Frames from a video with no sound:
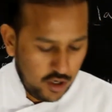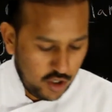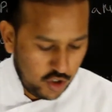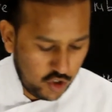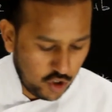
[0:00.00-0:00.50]

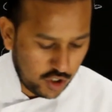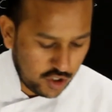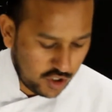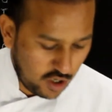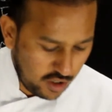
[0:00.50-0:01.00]
sugar
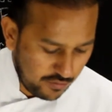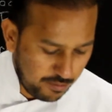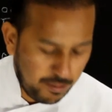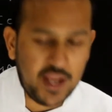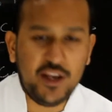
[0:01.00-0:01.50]
just kind of
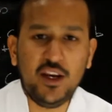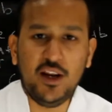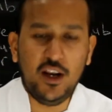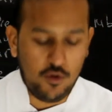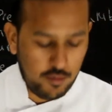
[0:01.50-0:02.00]
blend in a
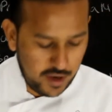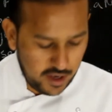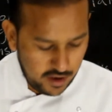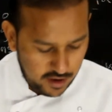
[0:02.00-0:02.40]
little bit.